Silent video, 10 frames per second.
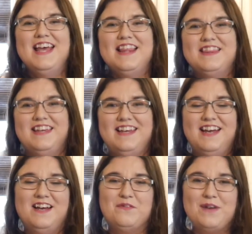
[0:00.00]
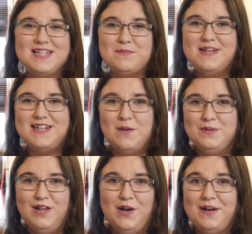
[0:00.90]
the recipe down
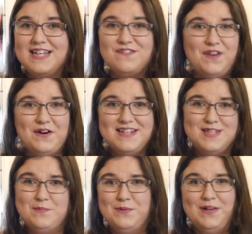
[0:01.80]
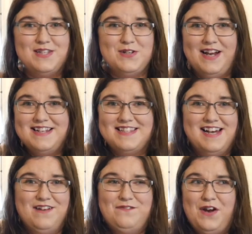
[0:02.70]
below. It's very simple, as you guys
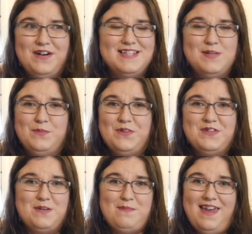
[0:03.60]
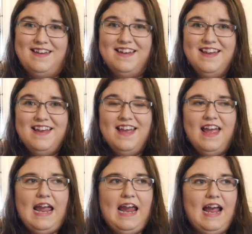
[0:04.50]
saw, very simple to make.
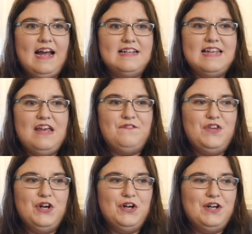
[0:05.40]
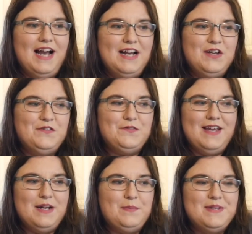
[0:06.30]
And if you're kind of
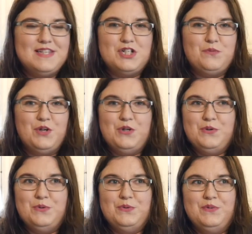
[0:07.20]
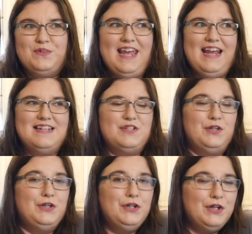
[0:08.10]
in a position where you can't
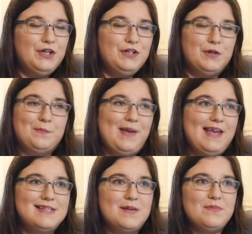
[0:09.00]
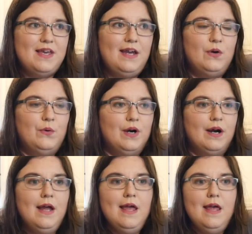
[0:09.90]
necessarily cook or bake something, or